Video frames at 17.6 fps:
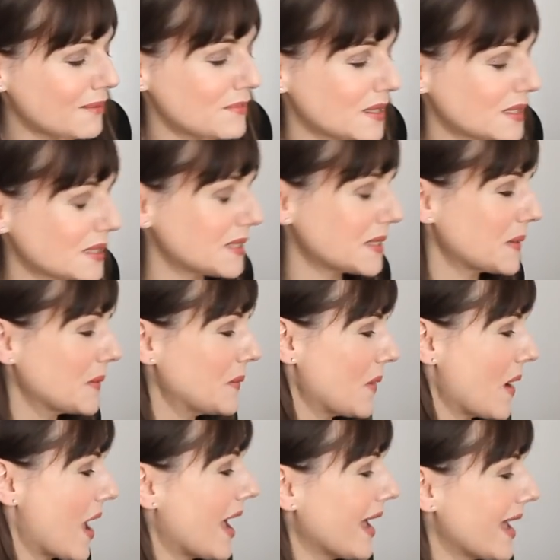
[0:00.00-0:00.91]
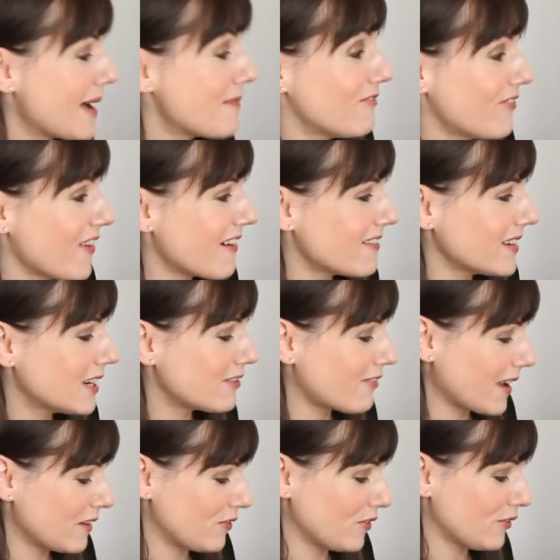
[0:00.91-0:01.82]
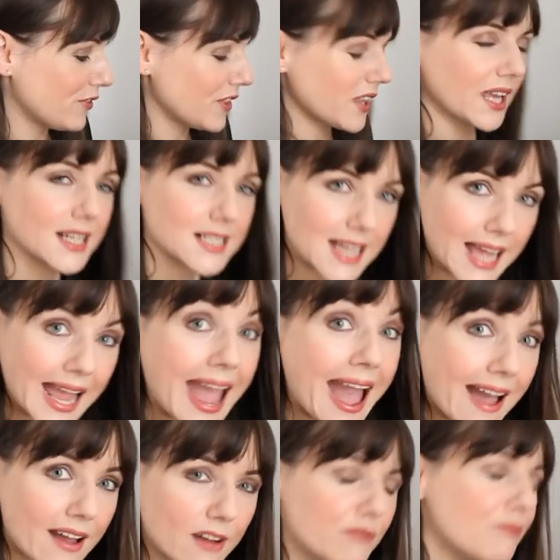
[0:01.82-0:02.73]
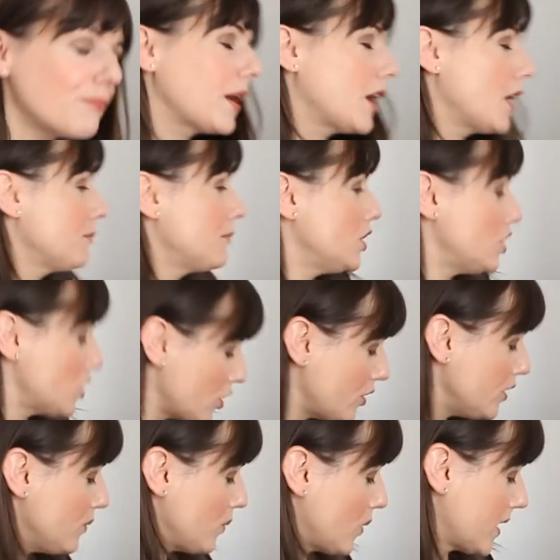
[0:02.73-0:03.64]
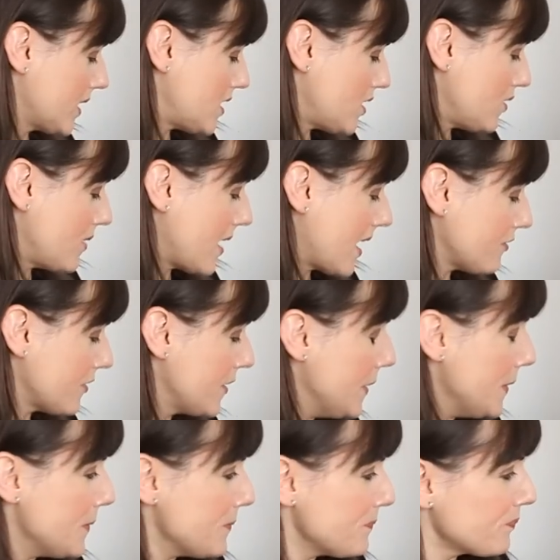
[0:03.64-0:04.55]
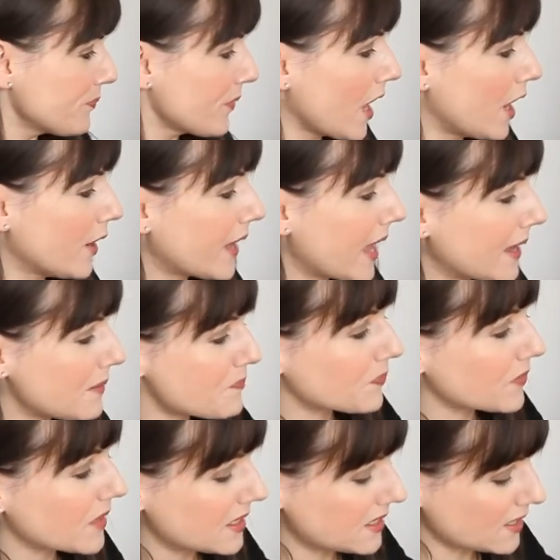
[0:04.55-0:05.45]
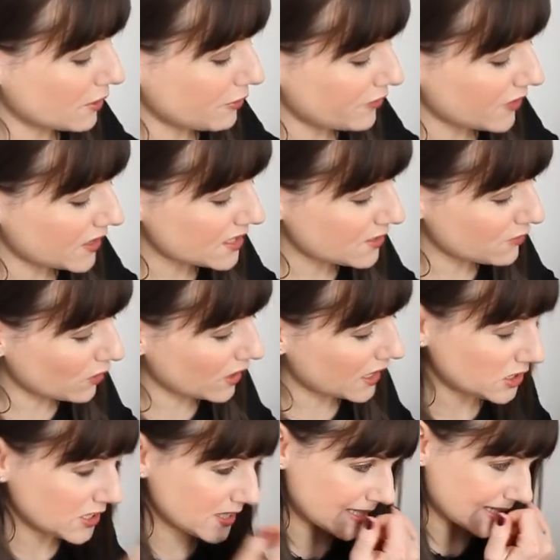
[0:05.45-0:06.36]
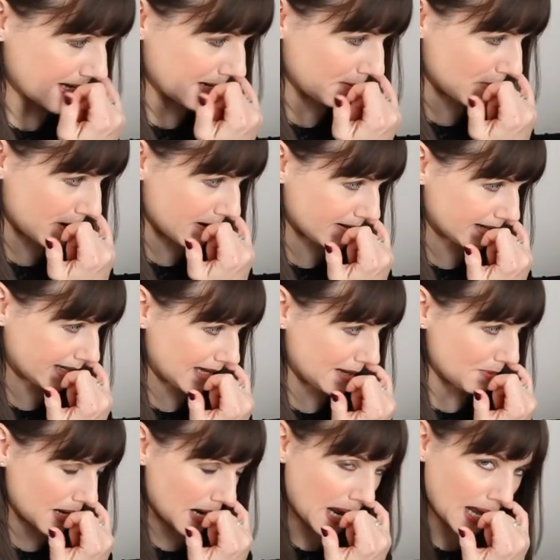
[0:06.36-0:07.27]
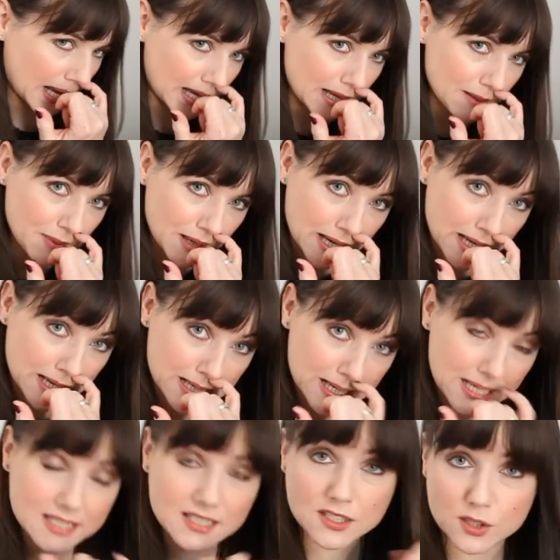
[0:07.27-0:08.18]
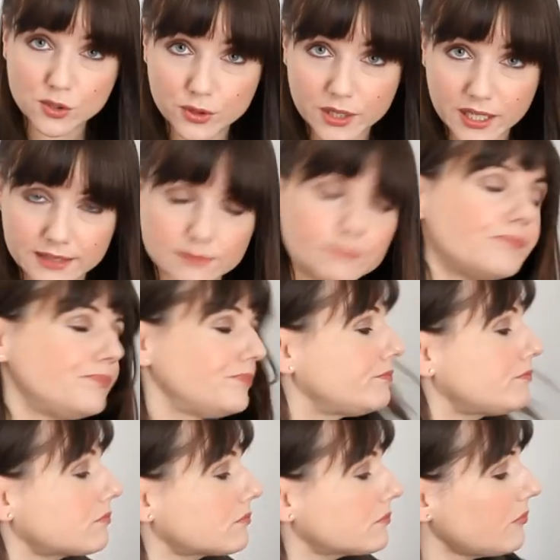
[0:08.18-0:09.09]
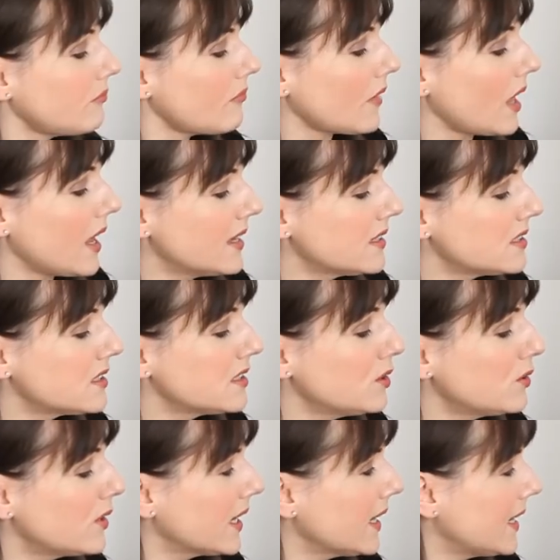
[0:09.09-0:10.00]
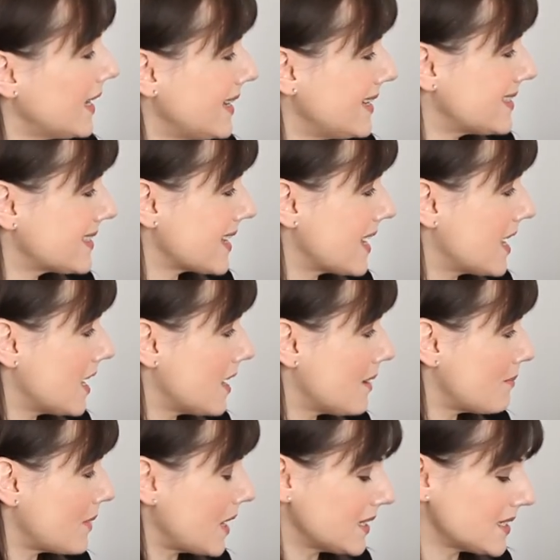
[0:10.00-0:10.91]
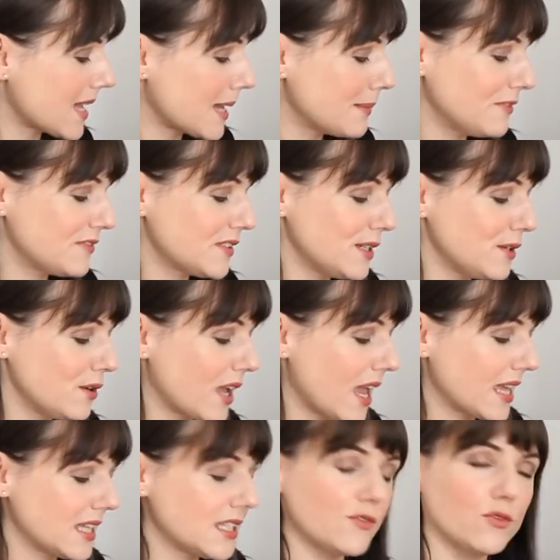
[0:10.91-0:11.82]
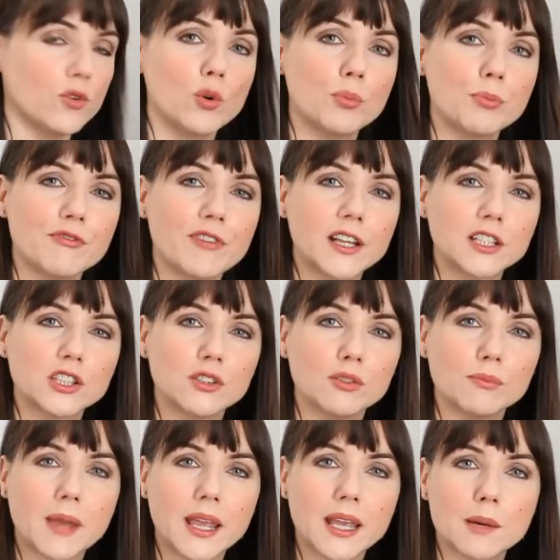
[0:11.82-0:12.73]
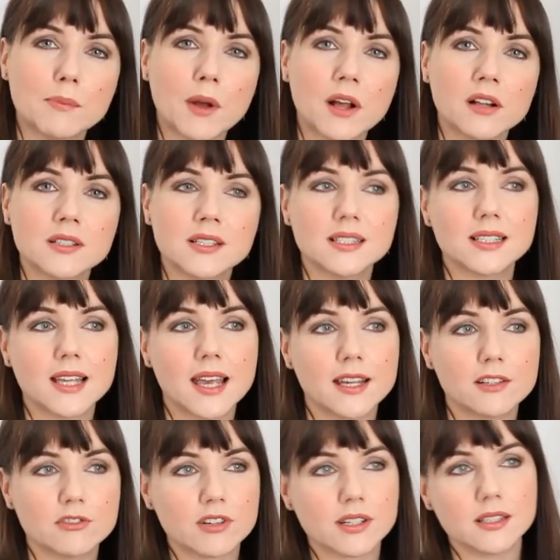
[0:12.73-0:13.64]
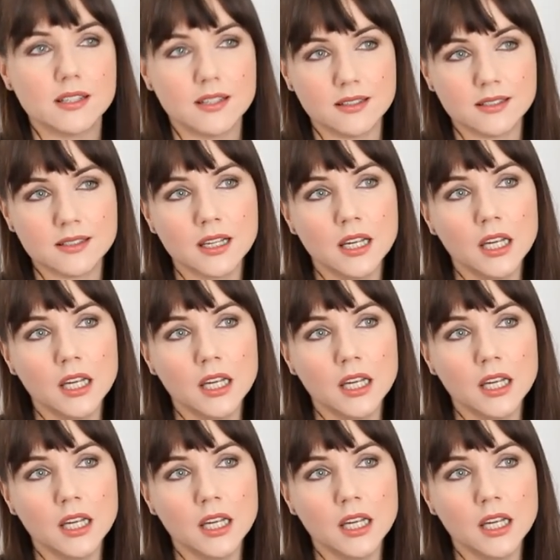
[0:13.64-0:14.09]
So I am very grateful for the kit I have, but I'm going to show you what I do have. Okay, so first of all I should say where I keep it. I keep it in a Zuka. A Zuka is a type of suitcase for professional makeup artists, hairdressers,